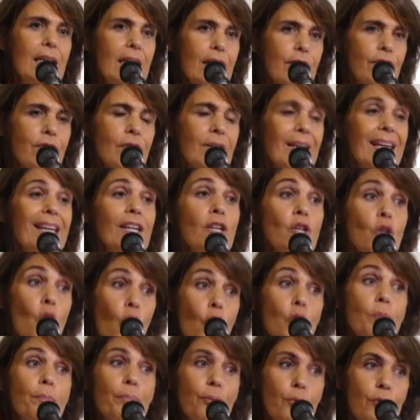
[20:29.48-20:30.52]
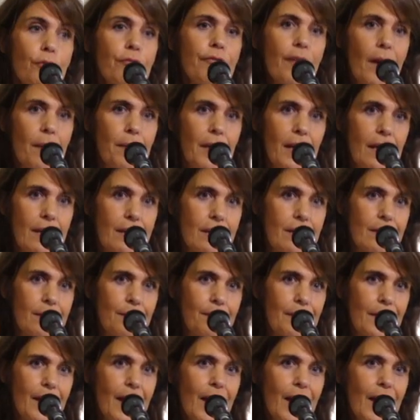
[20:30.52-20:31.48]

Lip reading: even in non-poor families.